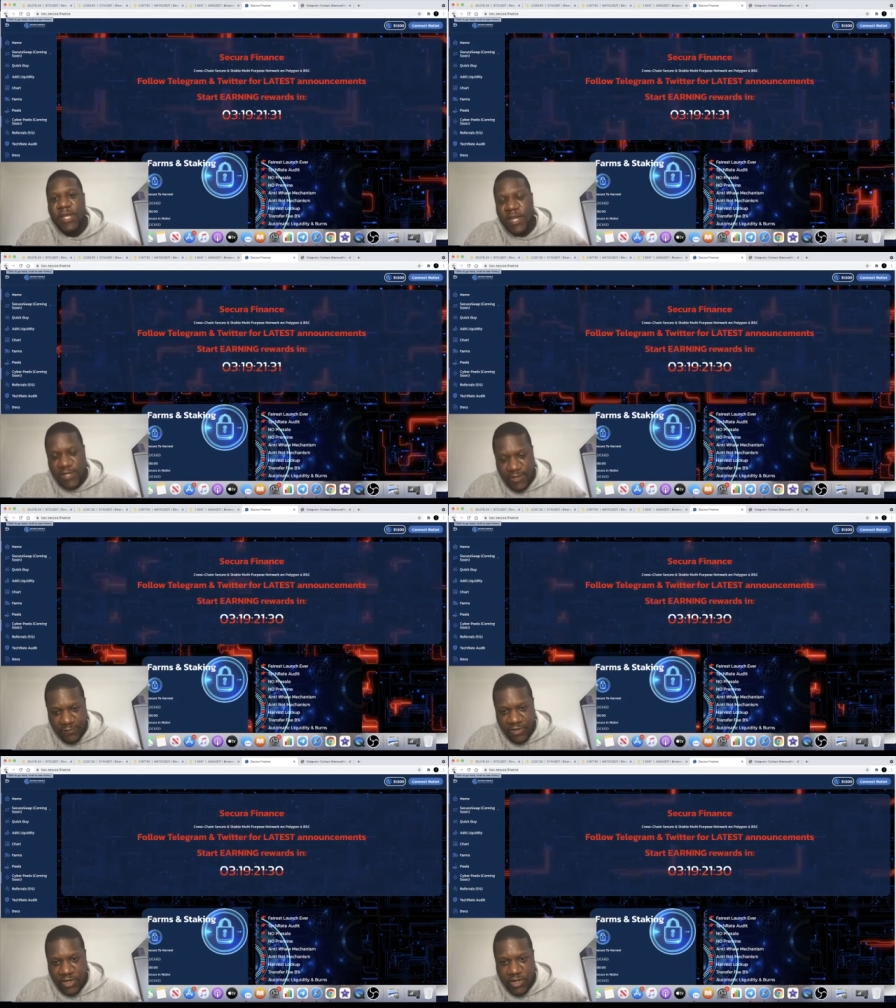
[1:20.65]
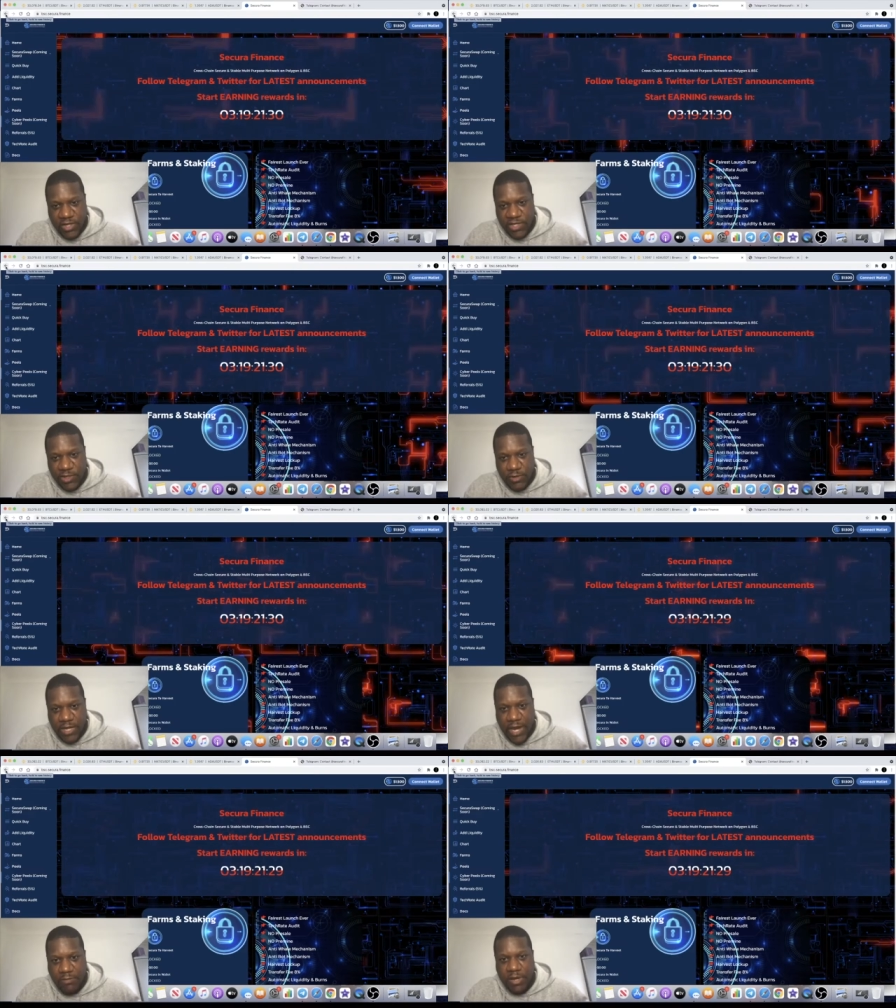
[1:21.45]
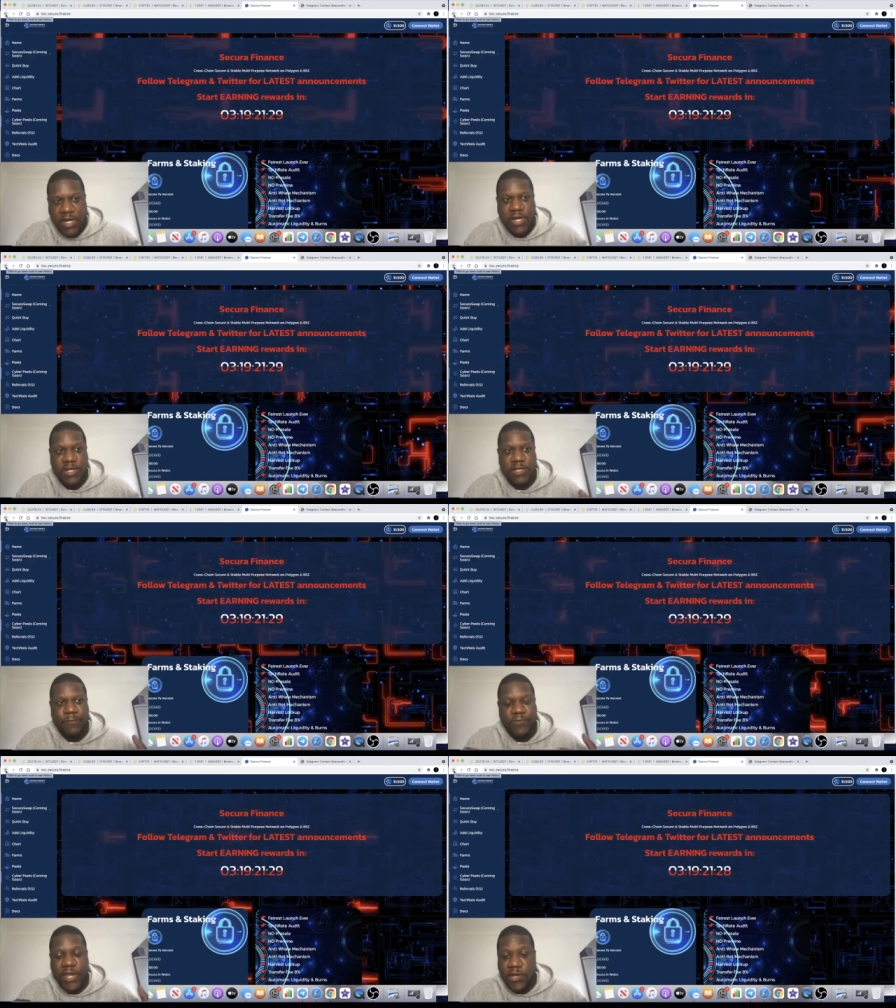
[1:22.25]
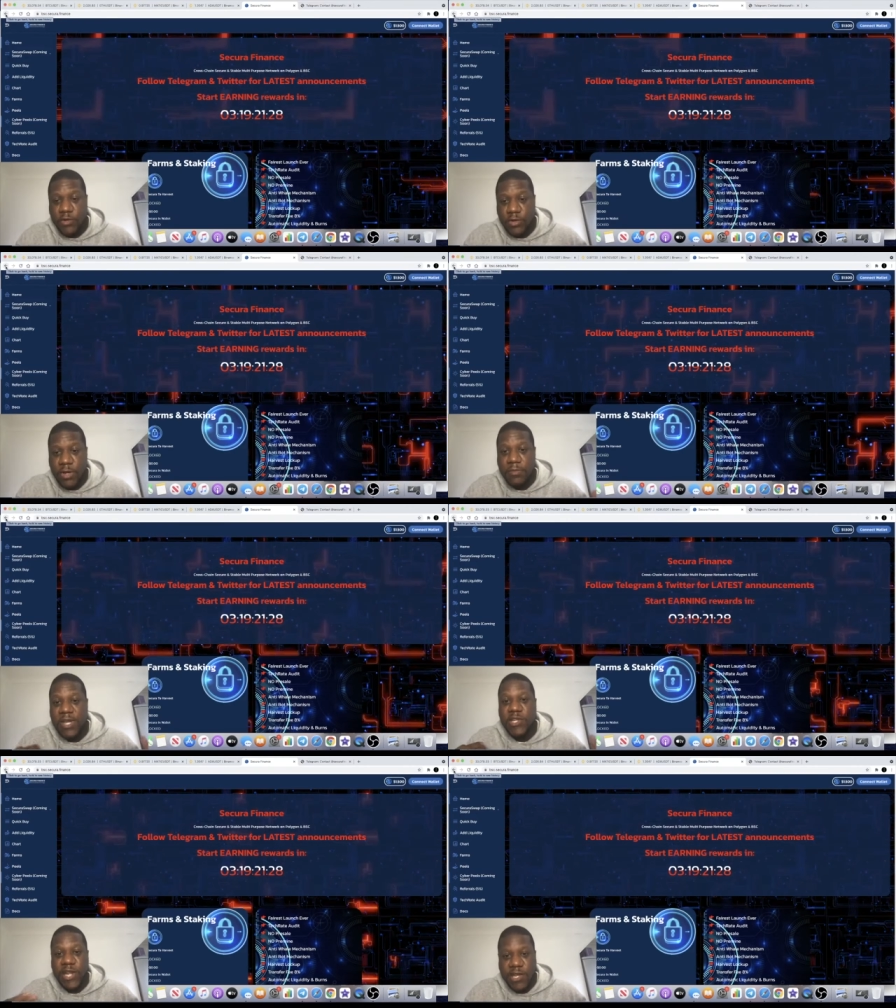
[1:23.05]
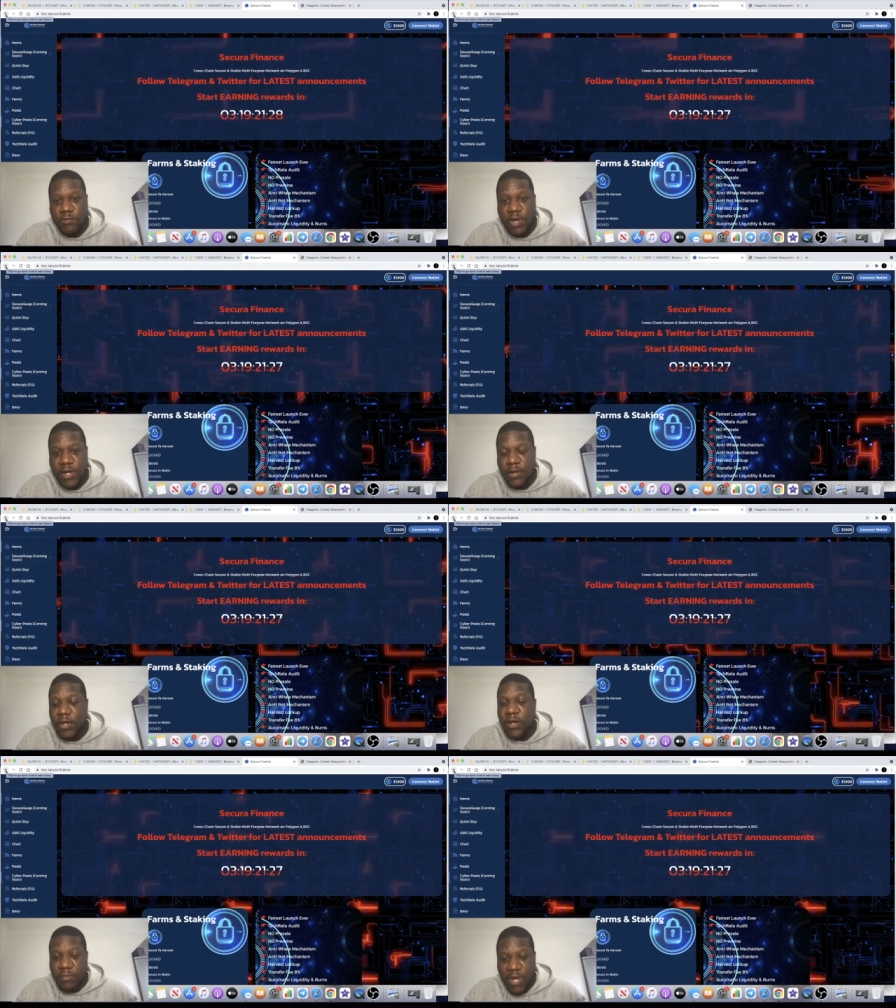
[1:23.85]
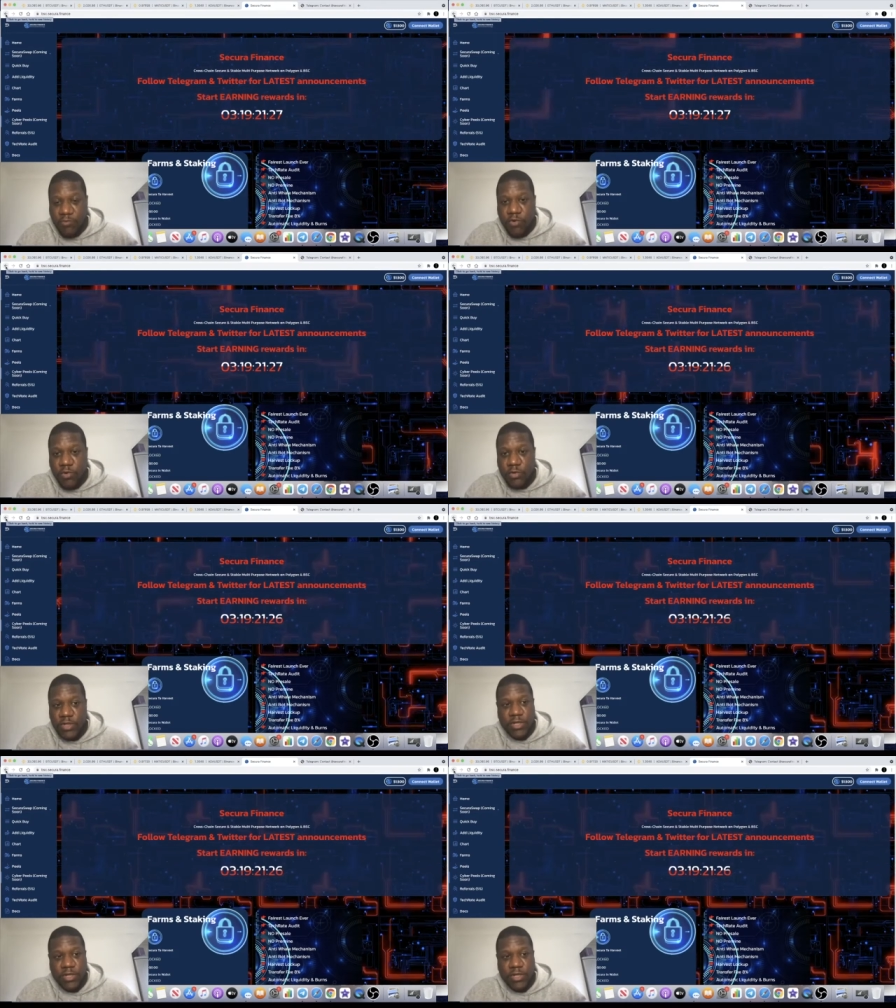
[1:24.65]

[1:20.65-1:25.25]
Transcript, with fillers: in something like this, okay? Because they could be genuine people,